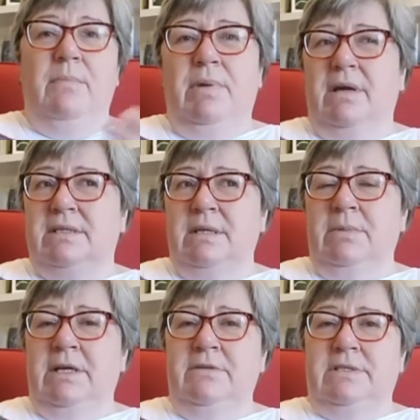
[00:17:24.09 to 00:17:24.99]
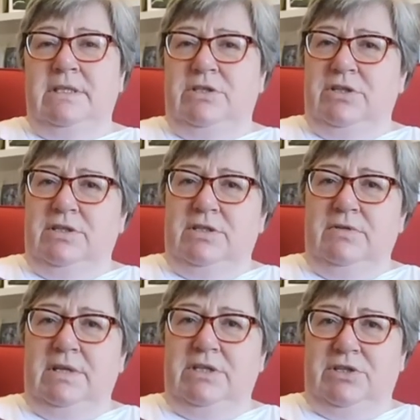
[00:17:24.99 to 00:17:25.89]
But someone else's just
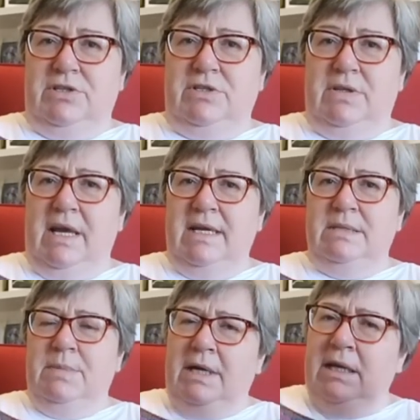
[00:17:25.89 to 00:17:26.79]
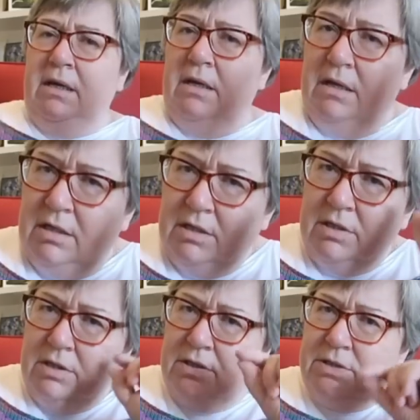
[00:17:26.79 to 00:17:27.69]
do this, just do that is my,
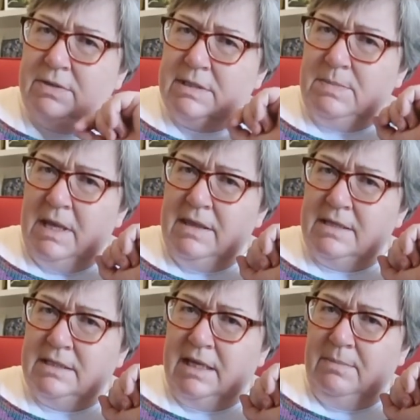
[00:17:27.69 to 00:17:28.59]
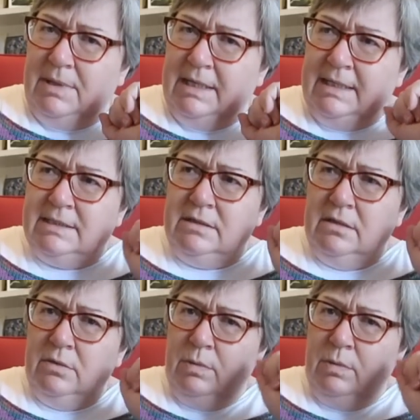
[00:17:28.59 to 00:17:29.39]
could you explain that again, please?